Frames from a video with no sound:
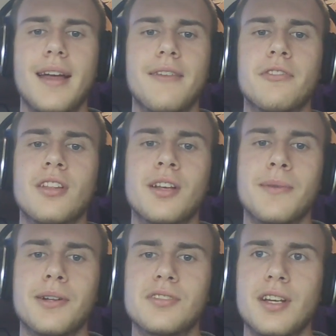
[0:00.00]
Everything
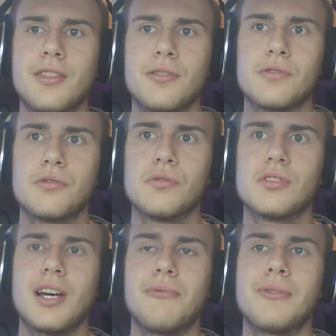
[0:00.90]
about Scyther was cool.
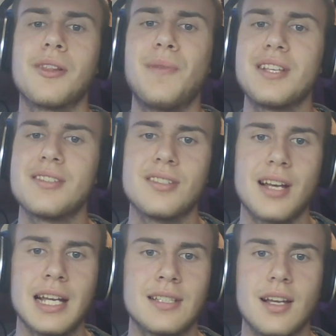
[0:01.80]
It's got one of the best
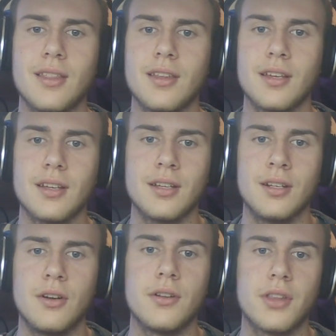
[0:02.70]
designs, I think,
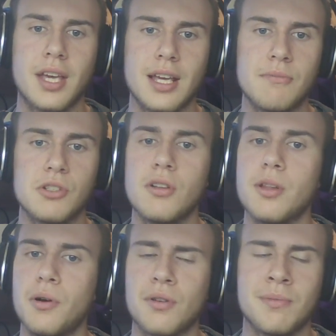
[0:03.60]
in all the games, all
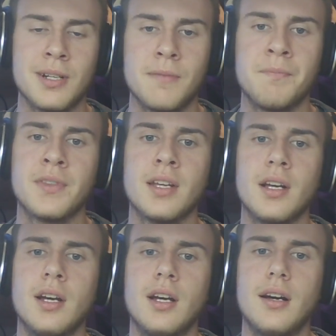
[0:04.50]
the Pokemon.
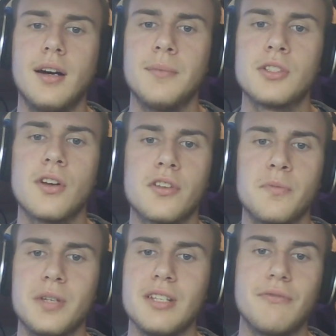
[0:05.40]
It's hard to
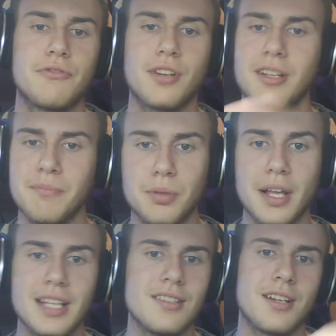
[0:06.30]
beat freaking
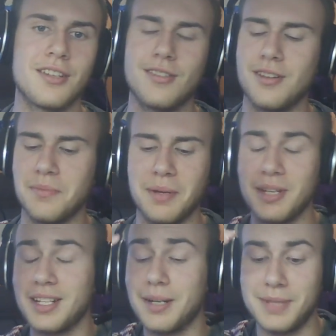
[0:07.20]
blades on your arm. I
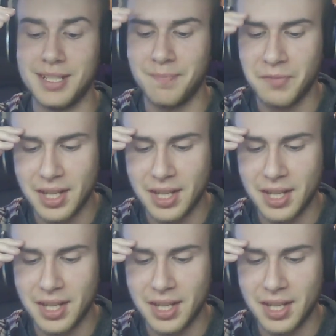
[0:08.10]
mean, come on.